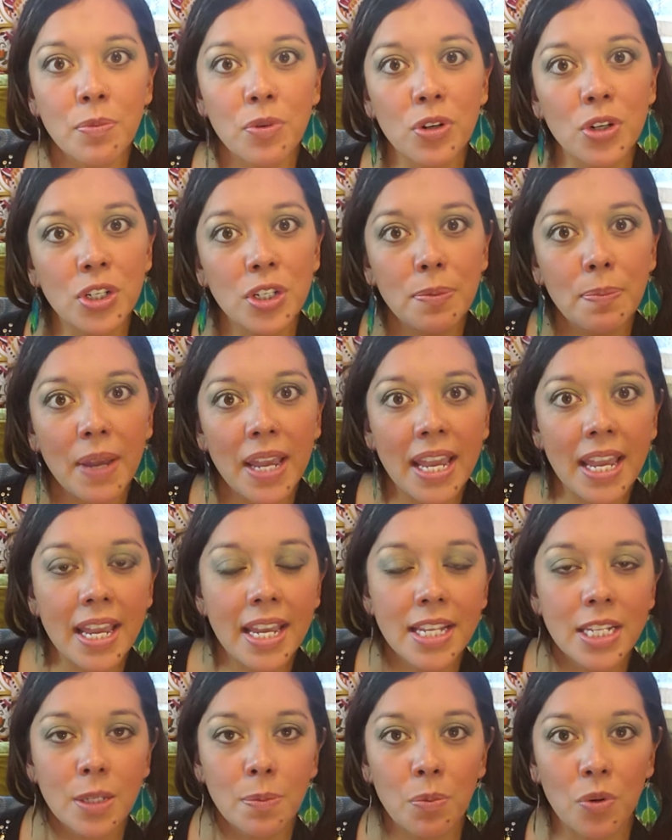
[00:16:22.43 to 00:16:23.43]
more
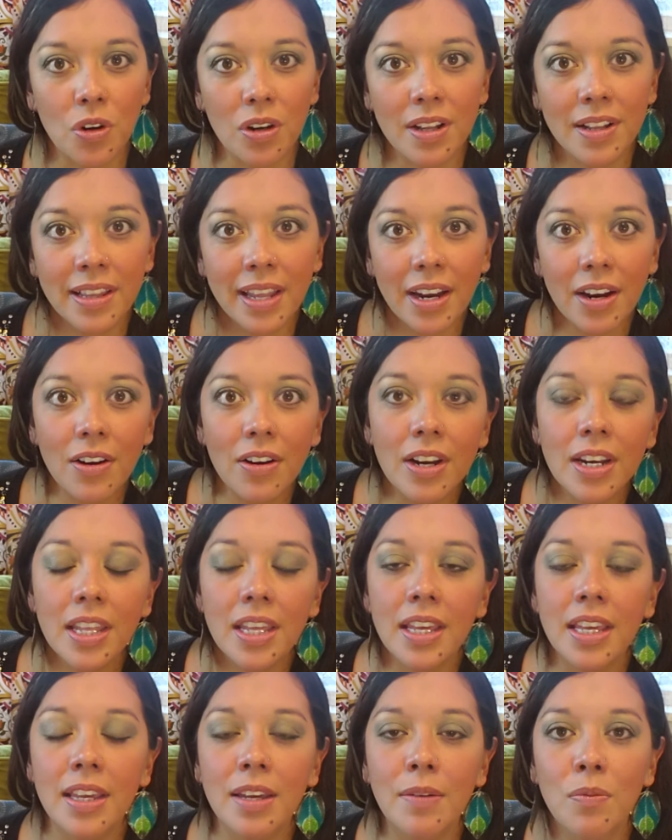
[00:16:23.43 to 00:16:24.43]
space, more
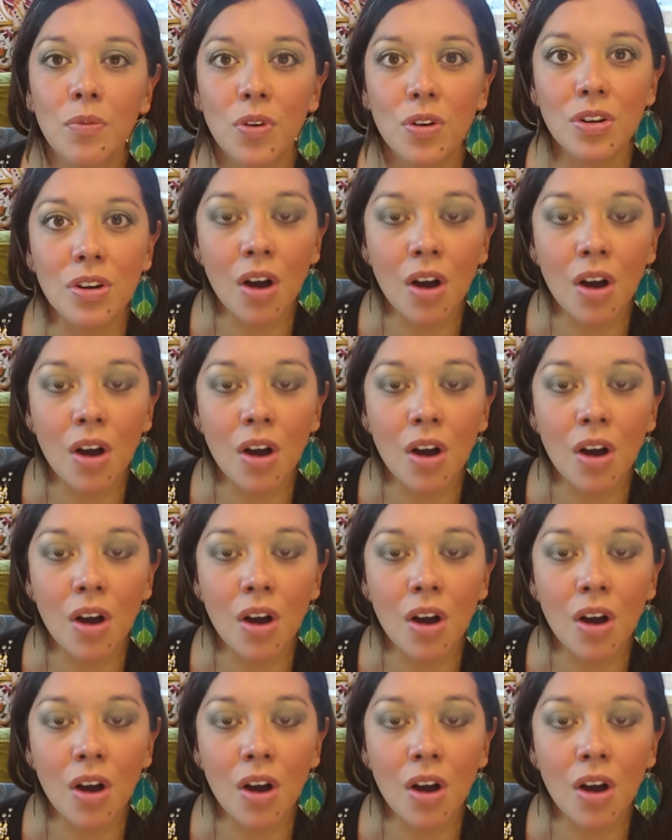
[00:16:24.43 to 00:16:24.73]
clarity, more